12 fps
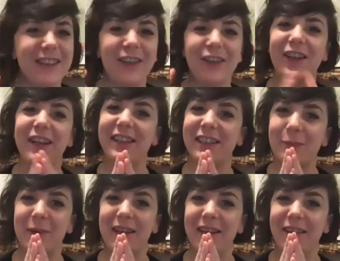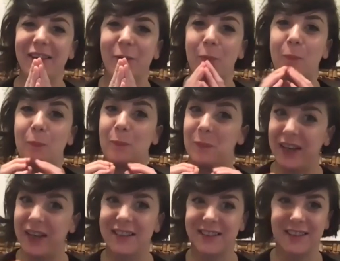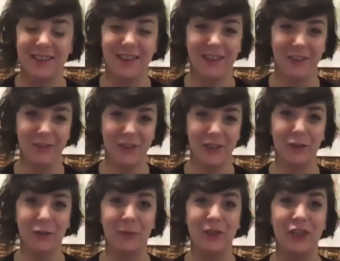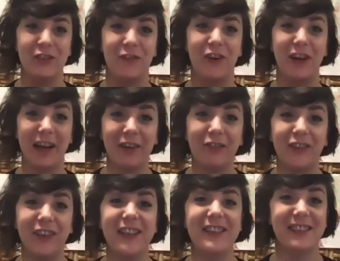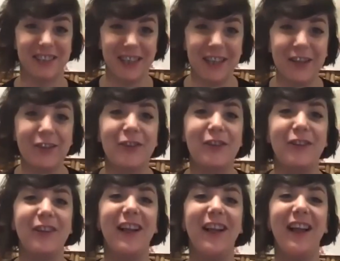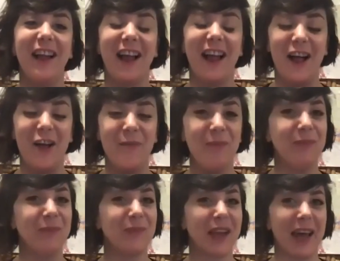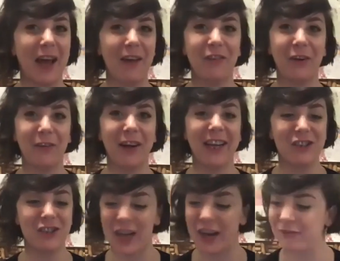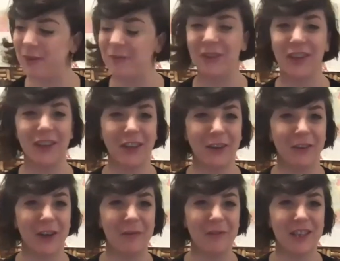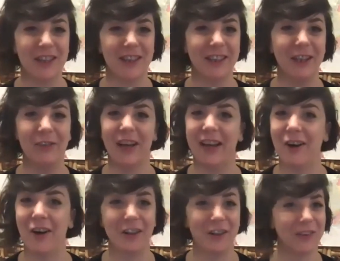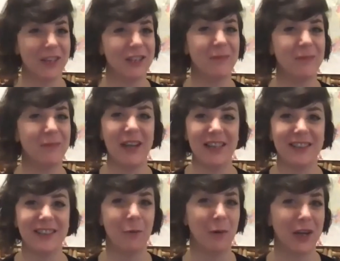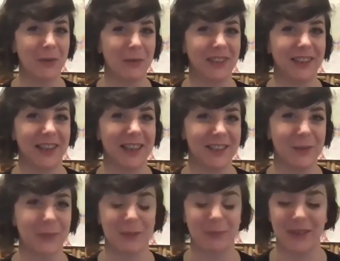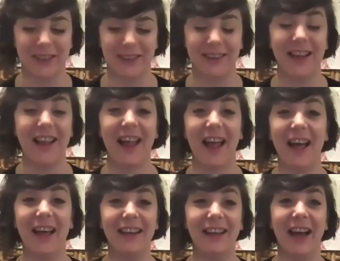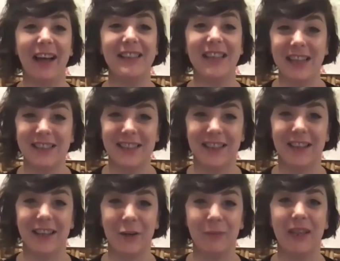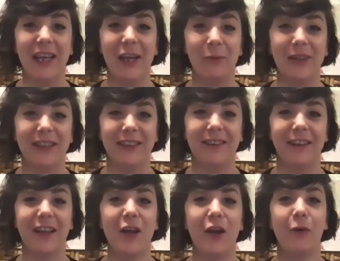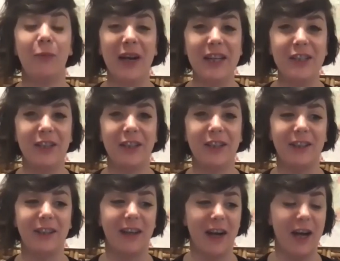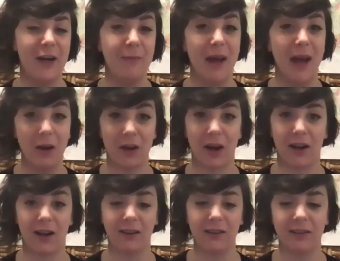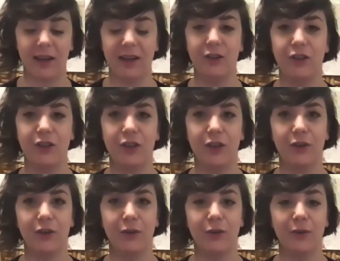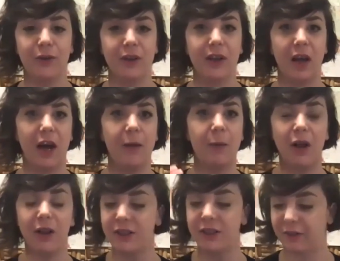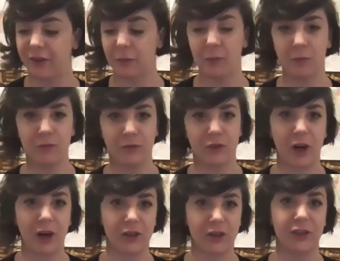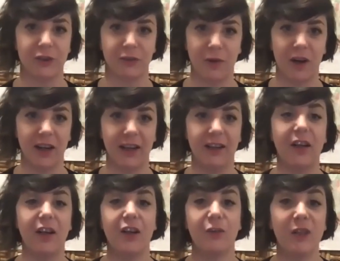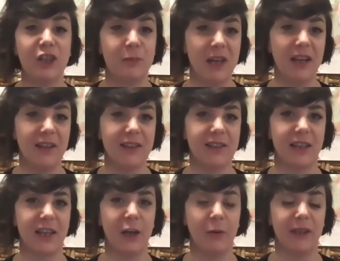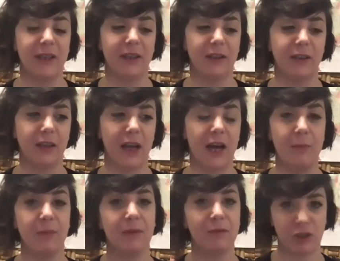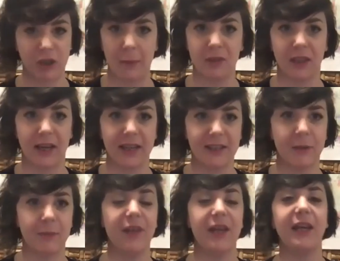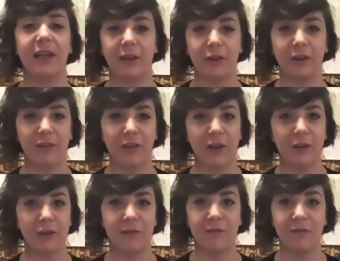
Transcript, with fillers: you're not explaining the biggest thing that you do, which is for every fun. single um, F O H staff member who comes on, you get all of these amazing one-on-one classes with Bill. And at tasting them, he will render um, alcohol into um, all the different structures of wine, which means that he will um, choctolize something and he'll give you some